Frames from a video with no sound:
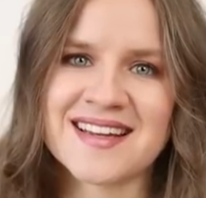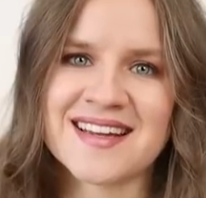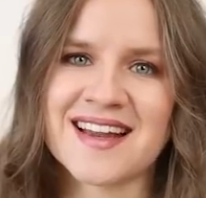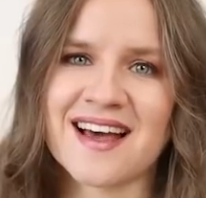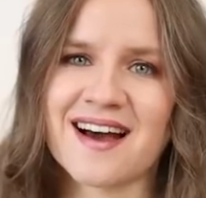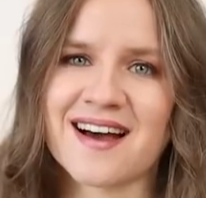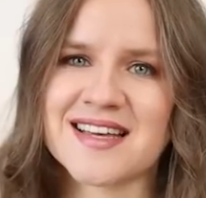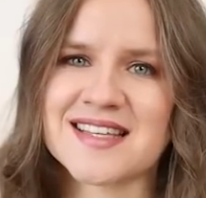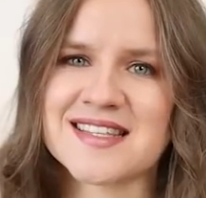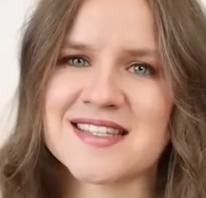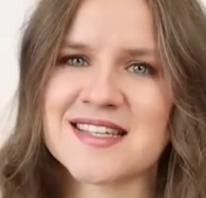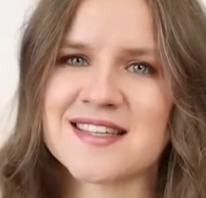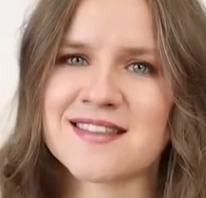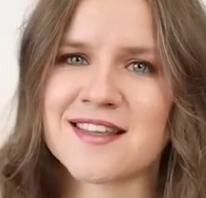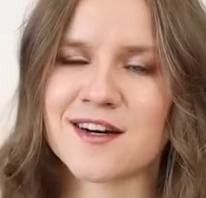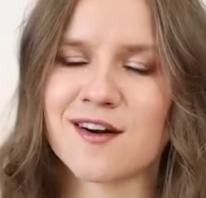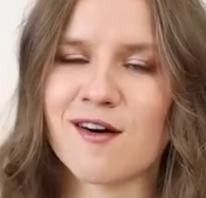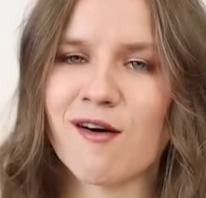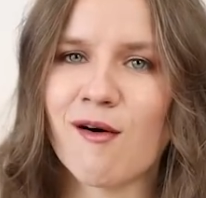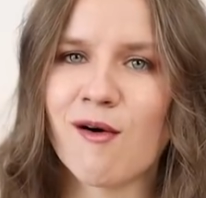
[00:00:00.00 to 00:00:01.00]
I see
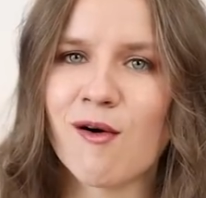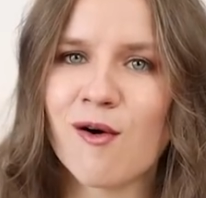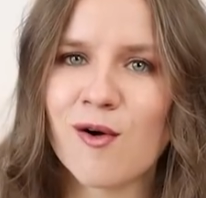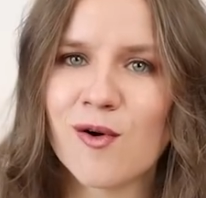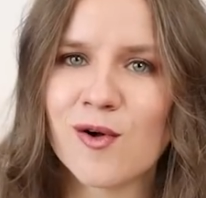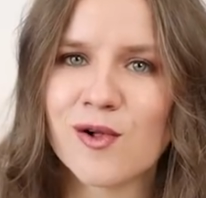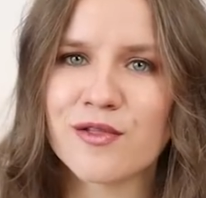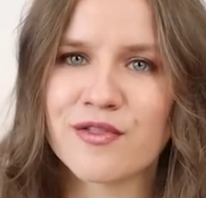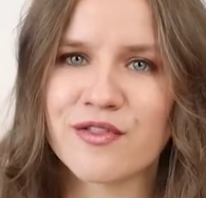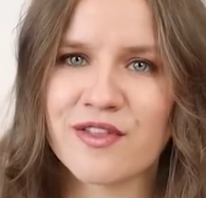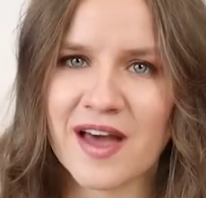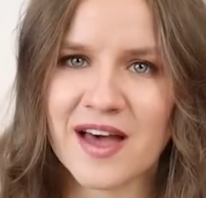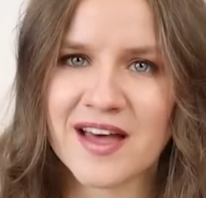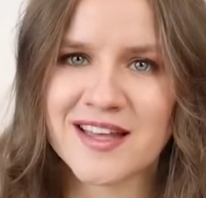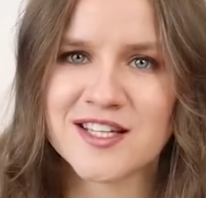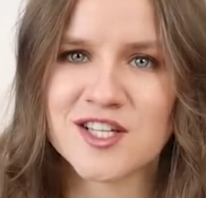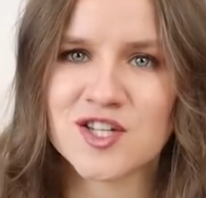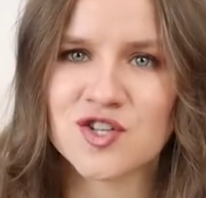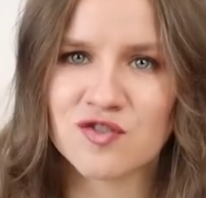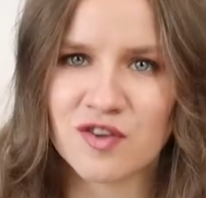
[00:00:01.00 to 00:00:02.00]
that all
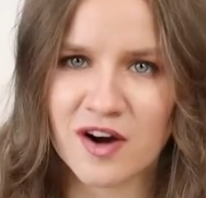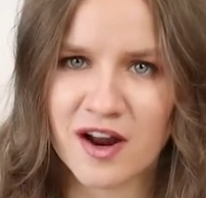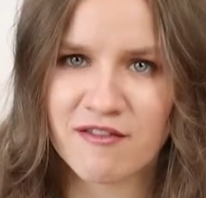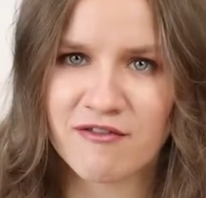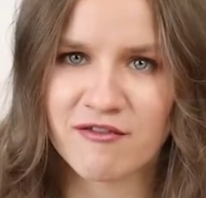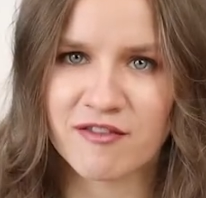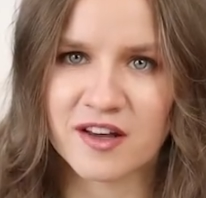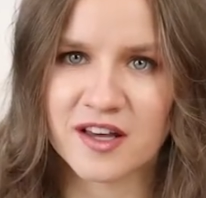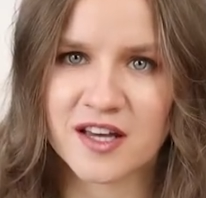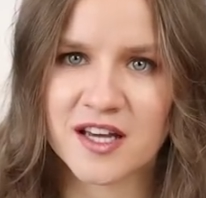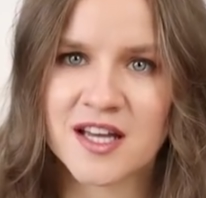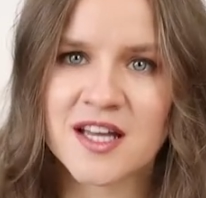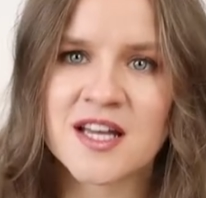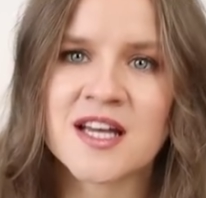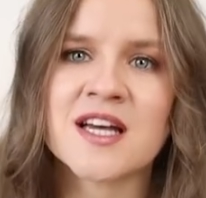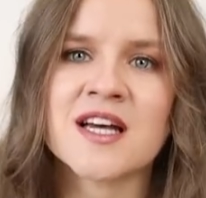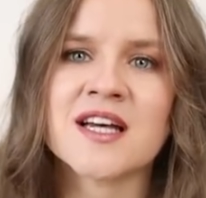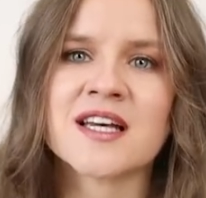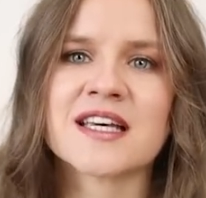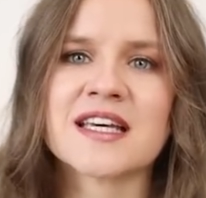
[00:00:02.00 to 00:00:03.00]
that traffic
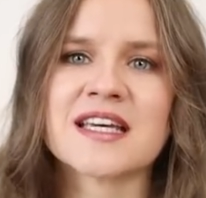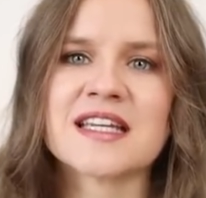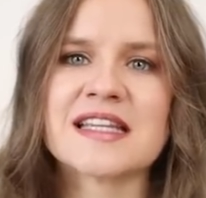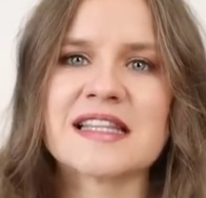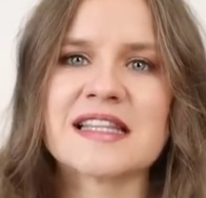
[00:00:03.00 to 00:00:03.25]
can